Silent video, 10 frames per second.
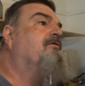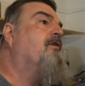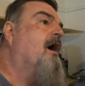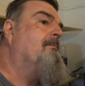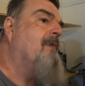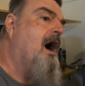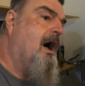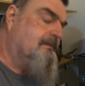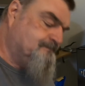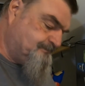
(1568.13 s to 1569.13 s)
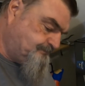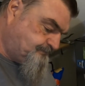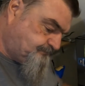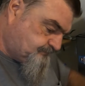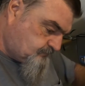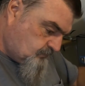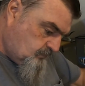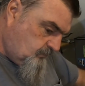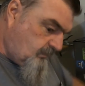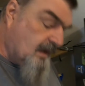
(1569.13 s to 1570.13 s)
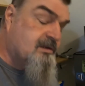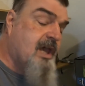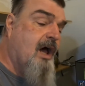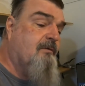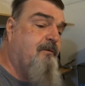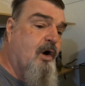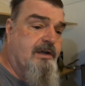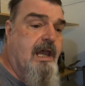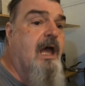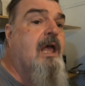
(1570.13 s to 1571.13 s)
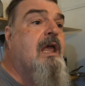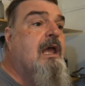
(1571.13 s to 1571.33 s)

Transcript: from uh, California. California.